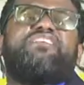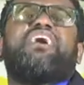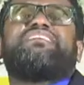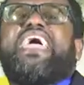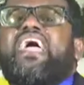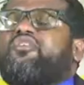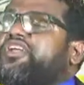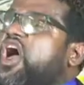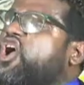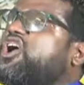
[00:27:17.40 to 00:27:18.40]
and not
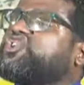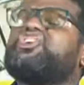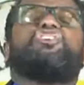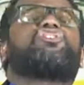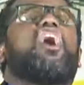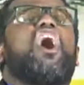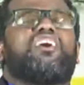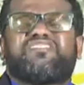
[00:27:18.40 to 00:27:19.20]
Aaron, because she ta-